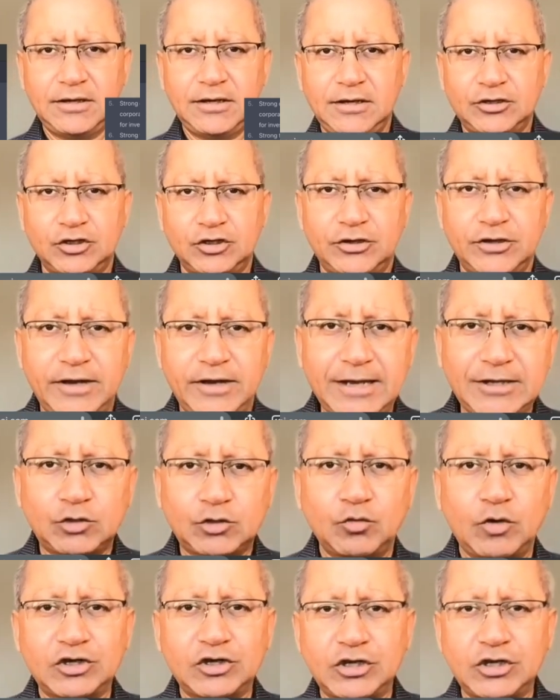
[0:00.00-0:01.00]
So the next
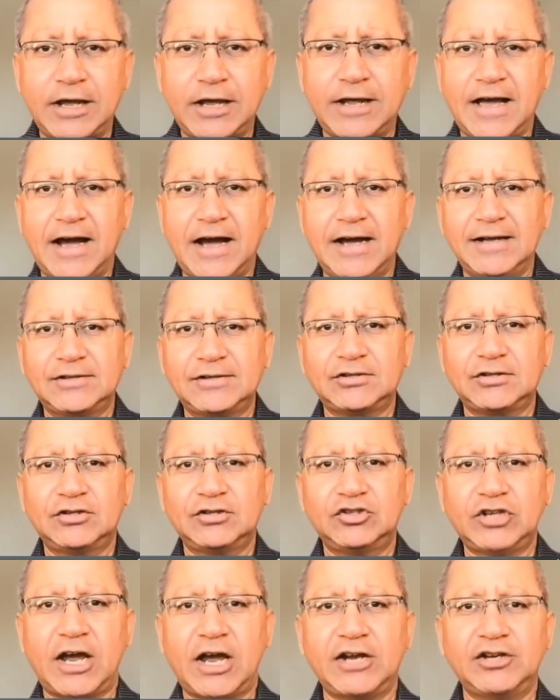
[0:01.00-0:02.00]
question I
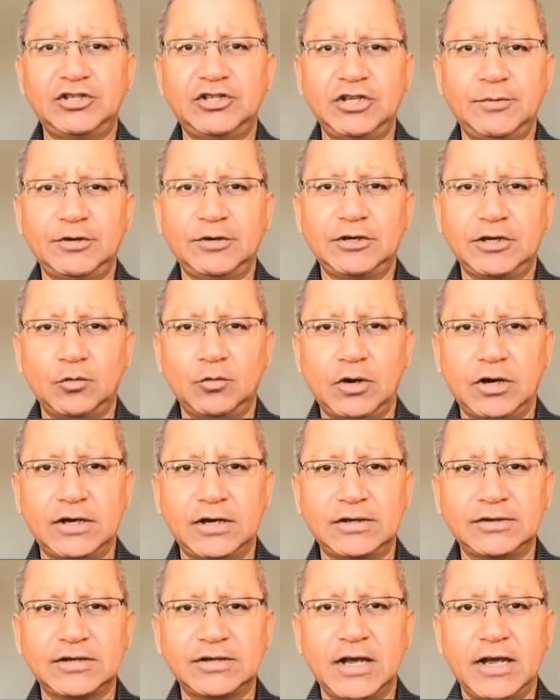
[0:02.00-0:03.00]
asked ChatGPT
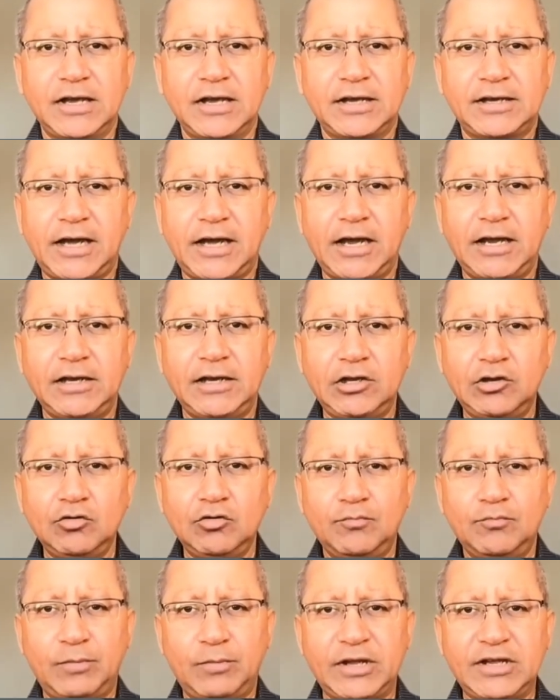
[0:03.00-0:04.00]
was, can
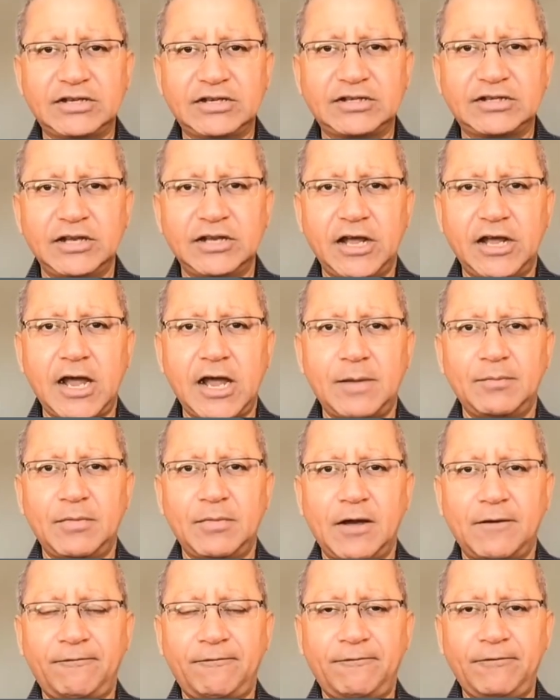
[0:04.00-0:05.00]
you please name
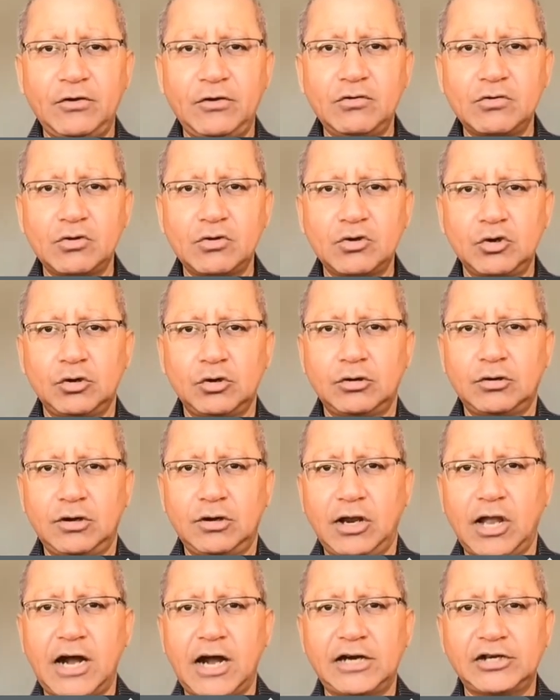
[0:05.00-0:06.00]
a few good
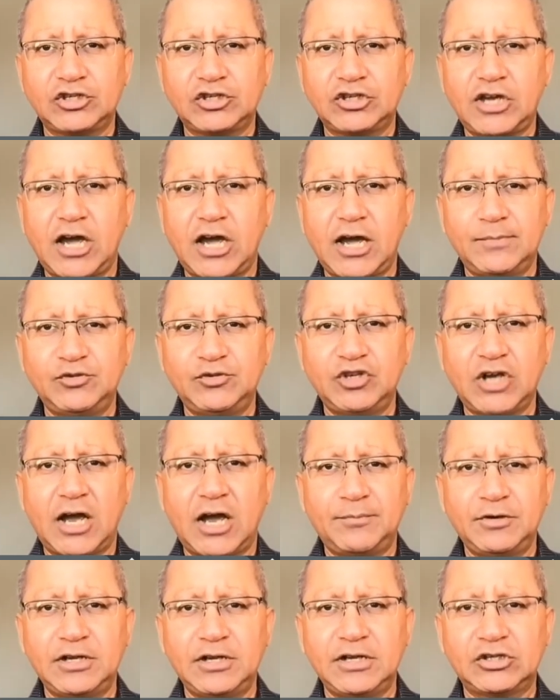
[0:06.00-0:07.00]
large-cap
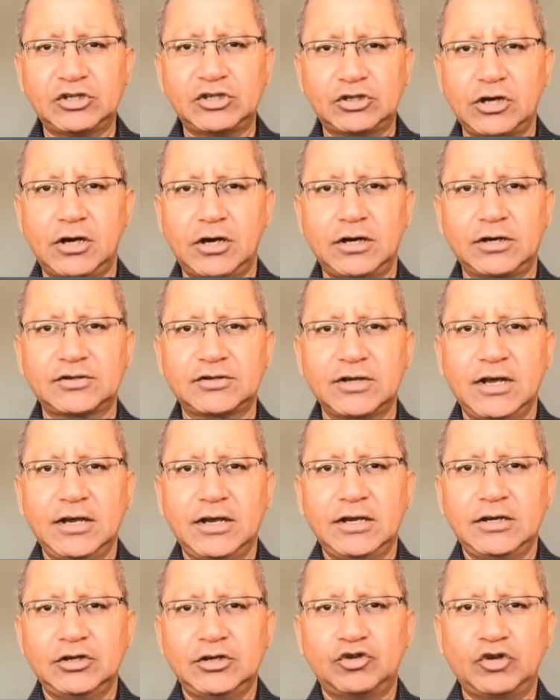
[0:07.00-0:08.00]
Japanese stocks
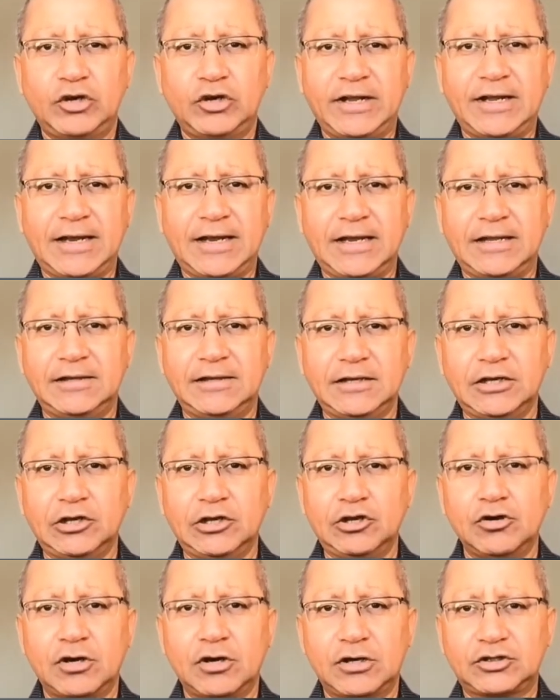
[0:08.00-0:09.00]
trading in the New
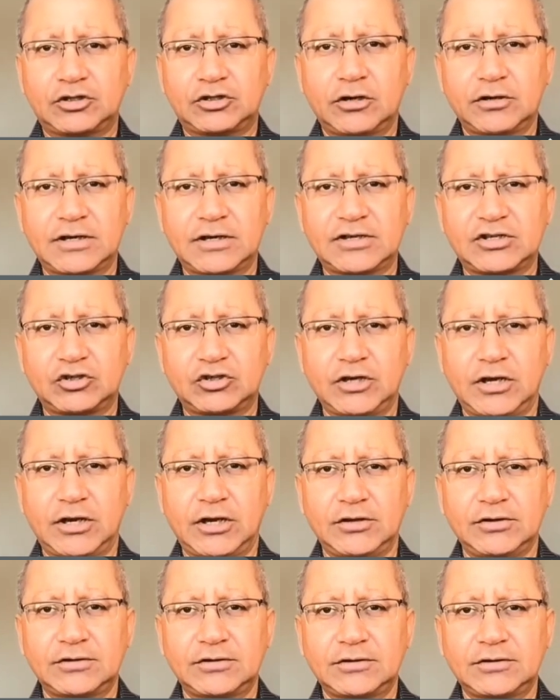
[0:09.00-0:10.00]
York Stock
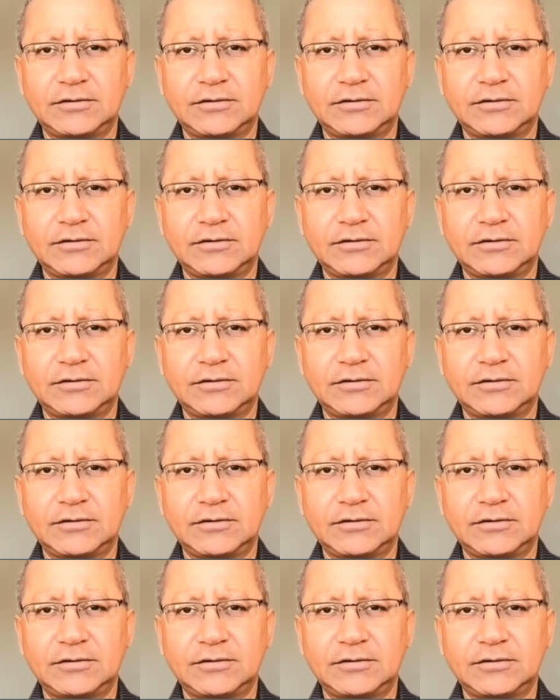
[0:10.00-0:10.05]
Exchange?